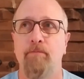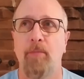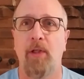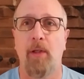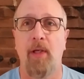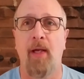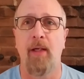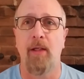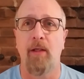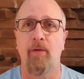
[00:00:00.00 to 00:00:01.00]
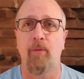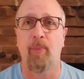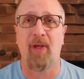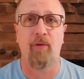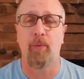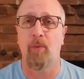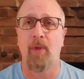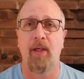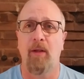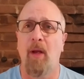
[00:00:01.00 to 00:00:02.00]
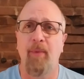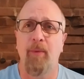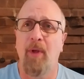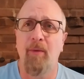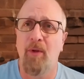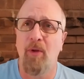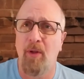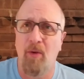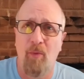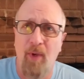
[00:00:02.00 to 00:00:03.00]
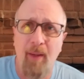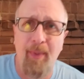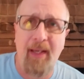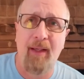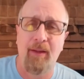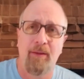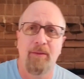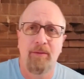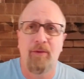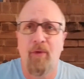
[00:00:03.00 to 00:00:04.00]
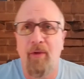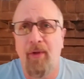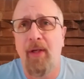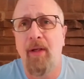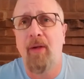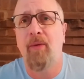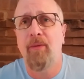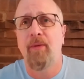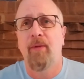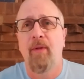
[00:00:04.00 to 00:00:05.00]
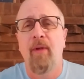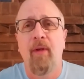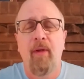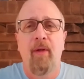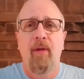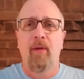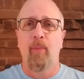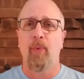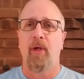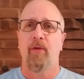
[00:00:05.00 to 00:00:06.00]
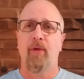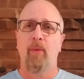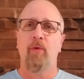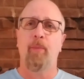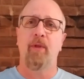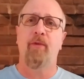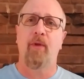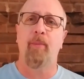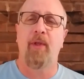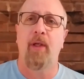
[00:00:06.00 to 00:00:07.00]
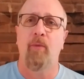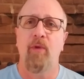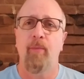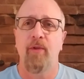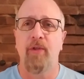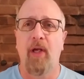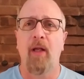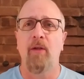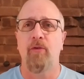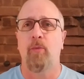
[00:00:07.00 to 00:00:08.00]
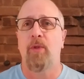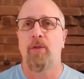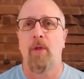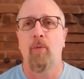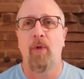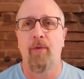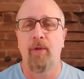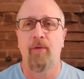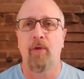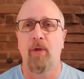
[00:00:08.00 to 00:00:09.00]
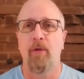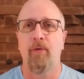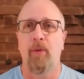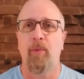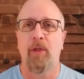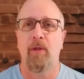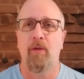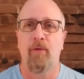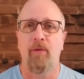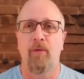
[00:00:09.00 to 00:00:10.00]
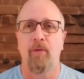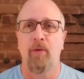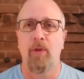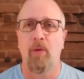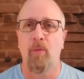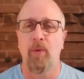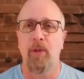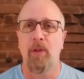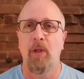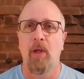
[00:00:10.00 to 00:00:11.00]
the 90s and possibly Reagan. I mean, it could have gone way back as far as I know. But it's always been something that we've been challenged with in this country because, we